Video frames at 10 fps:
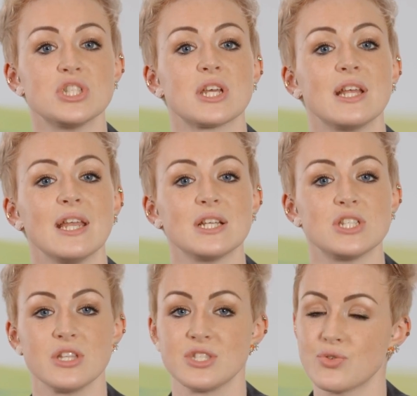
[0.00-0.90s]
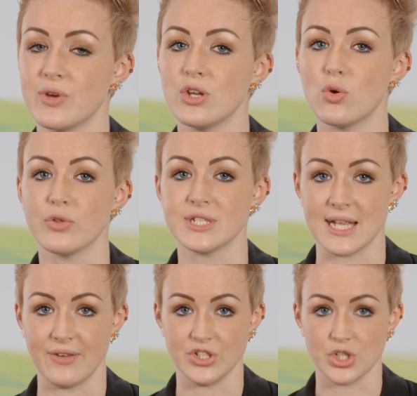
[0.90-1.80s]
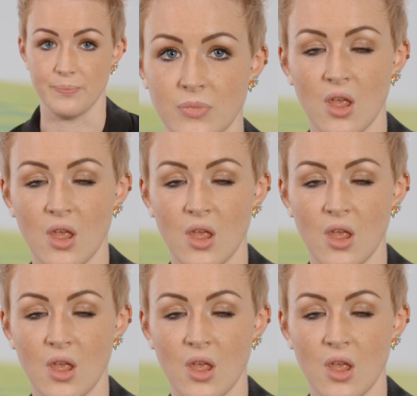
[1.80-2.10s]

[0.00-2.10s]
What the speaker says: to connect to the screen or the television.